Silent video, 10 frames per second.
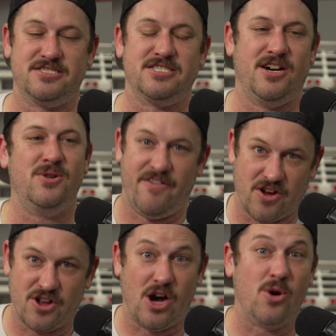So if
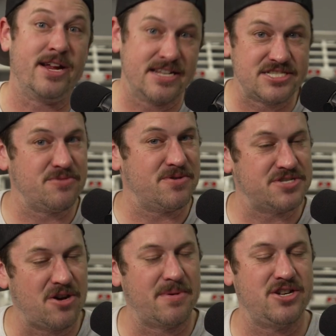you're going to Super
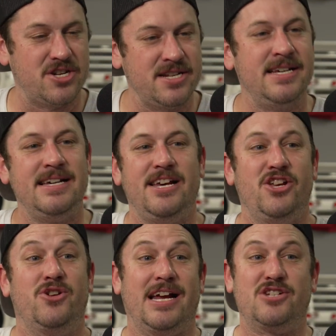Celebration,
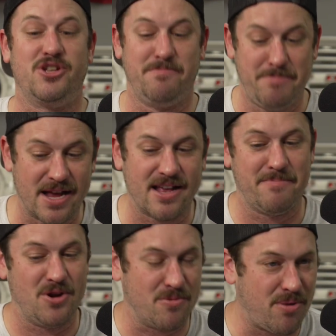you can actually pick
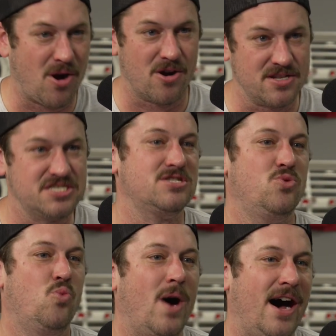up your parts
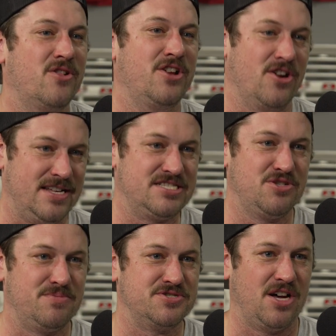while you're at
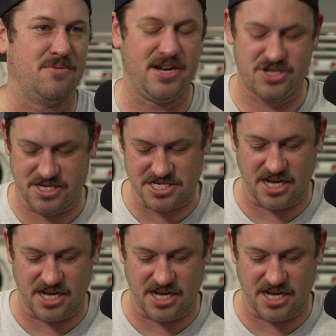Super Celebration.